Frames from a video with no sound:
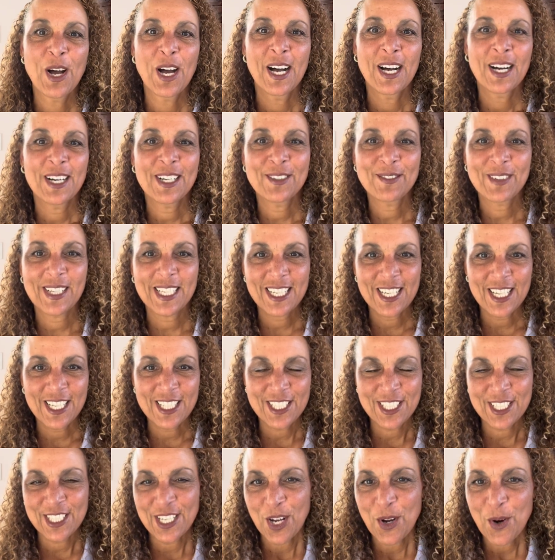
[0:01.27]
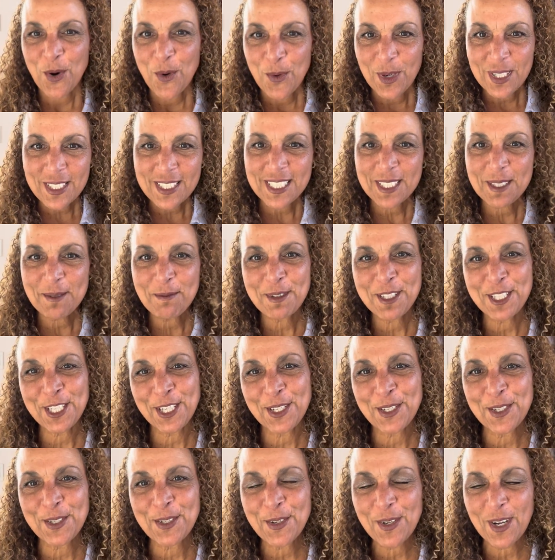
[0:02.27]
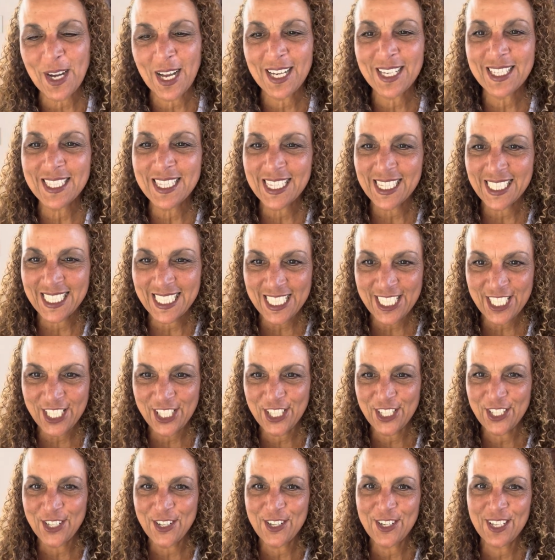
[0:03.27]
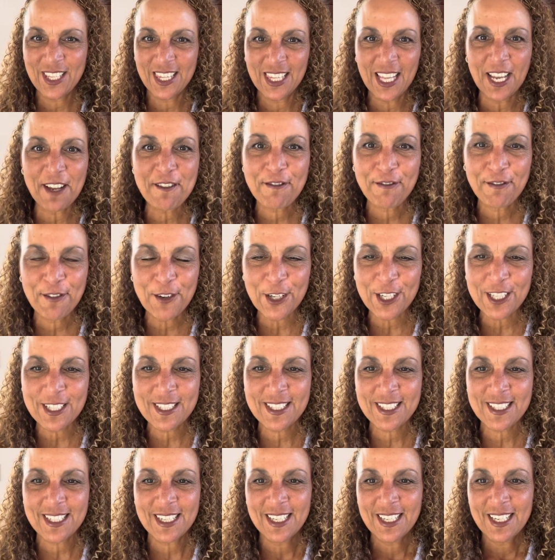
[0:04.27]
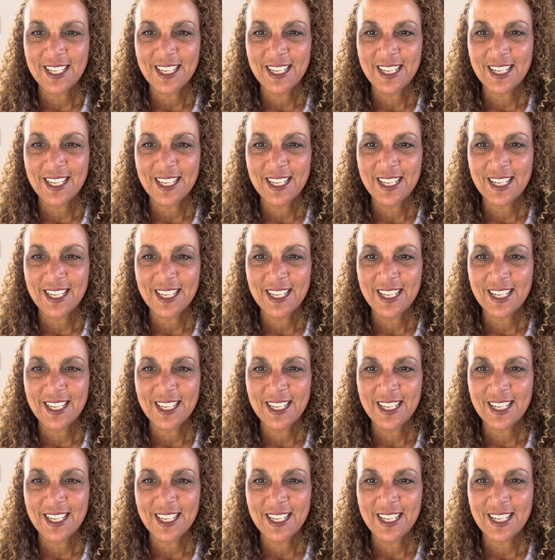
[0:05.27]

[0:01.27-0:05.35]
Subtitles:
Oh my gosh. Welcome to Unleash Your Life Force.